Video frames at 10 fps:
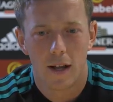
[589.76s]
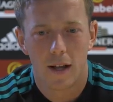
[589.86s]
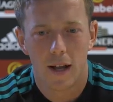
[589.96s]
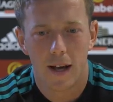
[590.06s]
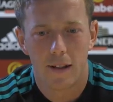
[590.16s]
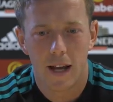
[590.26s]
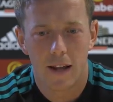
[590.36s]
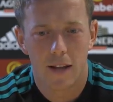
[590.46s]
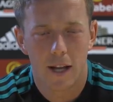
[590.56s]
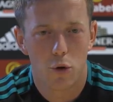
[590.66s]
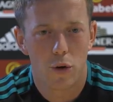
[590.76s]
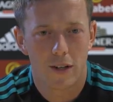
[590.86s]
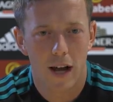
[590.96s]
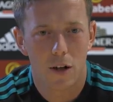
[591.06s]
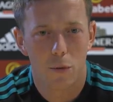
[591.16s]
They know
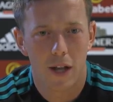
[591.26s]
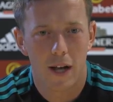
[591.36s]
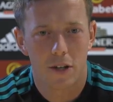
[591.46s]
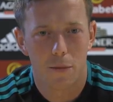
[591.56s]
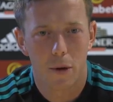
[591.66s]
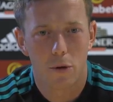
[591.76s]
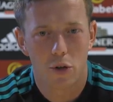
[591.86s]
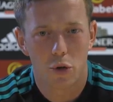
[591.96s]
exactly what that's about.